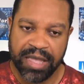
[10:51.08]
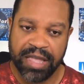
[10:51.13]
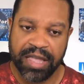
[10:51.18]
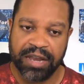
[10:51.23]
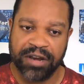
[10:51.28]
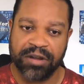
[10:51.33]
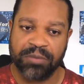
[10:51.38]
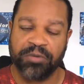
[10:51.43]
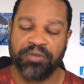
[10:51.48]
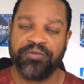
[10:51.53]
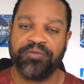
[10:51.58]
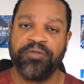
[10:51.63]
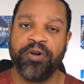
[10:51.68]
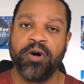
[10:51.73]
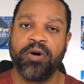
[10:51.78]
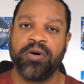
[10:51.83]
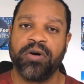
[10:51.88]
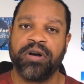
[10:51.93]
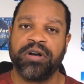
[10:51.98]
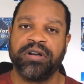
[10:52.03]
And number
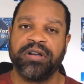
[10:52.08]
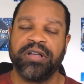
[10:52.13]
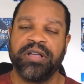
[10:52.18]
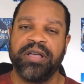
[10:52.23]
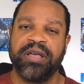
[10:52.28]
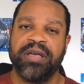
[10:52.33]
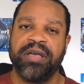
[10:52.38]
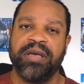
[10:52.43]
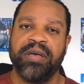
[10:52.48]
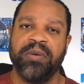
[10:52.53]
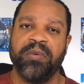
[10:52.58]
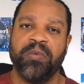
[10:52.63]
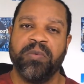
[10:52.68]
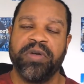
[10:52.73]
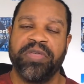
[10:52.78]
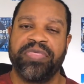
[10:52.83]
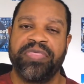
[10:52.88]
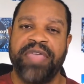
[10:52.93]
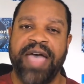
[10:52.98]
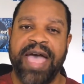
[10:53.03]
four,
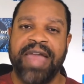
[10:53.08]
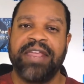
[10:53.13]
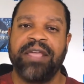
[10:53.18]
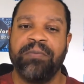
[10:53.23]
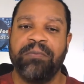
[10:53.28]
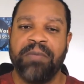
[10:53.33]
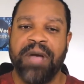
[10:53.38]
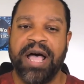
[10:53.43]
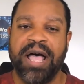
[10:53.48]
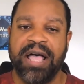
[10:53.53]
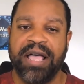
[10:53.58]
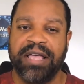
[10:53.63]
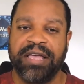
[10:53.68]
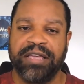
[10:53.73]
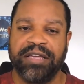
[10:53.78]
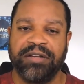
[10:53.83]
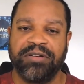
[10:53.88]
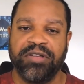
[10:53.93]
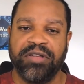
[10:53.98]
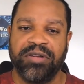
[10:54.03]
with that in
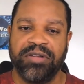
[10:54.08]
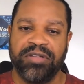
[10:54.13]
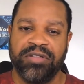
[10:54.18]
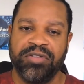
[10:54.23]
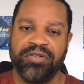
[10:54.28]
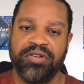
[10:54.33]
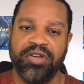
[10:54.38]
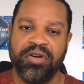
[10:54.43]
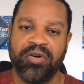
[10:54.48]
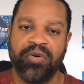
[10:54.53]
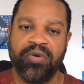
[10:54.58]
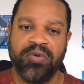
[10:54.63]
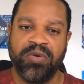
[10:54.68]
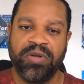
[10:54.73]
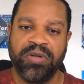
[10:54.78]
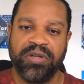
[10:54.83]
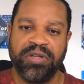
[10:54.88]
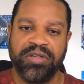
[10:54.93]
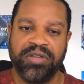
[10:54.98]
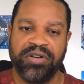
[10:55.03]
mind, you
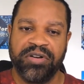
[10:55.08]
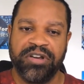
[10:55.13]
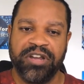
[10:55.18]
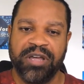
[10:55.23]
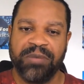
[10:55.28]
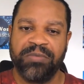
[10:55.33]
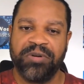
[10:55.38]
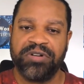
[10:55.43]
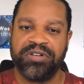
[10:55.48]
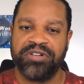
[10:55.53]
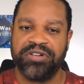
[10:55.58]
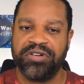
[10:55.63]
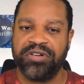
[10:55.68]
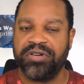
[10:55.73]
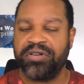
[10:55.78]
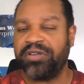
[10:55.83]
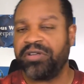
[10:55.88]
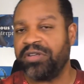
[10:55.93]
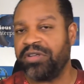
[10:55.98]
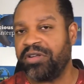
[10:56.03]
know your numbers,
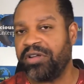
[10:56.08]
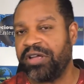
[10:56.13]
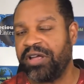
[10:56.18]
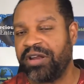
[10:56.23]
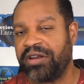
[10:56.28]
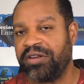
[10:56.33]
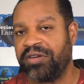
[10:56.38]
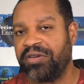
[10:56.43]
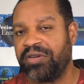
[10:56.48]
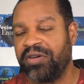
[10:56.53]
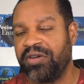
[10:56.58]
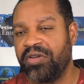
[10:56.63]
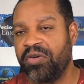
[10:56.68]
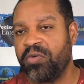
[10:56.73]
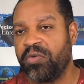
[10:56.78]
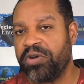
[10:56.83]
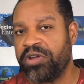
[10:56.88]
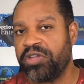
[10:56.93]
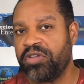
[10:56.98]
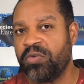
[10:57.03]
you, you kind of know
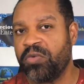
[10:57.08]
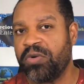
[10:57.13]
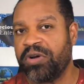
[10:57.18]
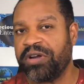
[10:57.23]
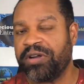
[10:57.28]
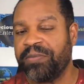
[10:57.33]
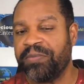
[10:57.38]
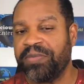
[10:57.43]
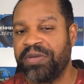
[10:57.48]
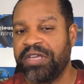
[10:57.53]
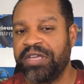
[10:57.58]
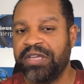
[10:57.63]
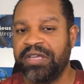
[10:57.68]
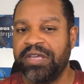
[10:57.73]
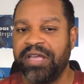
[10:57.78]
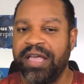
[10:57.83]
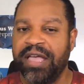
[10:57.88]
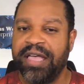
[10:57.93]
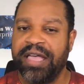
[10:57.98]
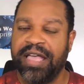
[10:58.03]
where you want to
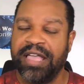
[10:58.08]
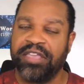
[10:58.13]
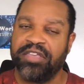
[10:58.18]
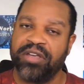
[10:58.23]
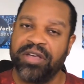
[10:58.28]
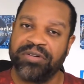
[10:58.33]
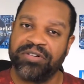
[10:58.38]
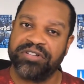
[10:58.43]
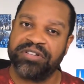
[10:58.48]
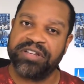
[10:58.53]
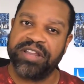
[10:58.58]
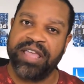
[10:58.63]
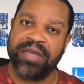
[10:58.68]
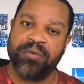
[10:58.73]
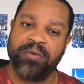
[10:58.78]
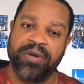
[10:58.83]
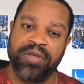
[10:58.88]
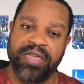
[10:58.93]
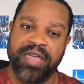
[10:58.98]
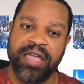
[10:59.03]
be, and you
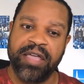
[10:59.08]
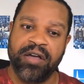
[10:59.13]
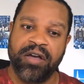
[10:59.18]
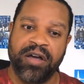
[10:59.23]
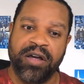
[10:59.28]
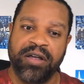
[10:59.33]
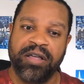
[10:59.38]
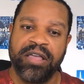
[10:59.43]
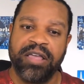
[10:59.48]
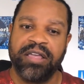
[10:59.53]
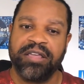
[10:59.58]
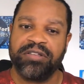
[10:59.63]
understand where they are.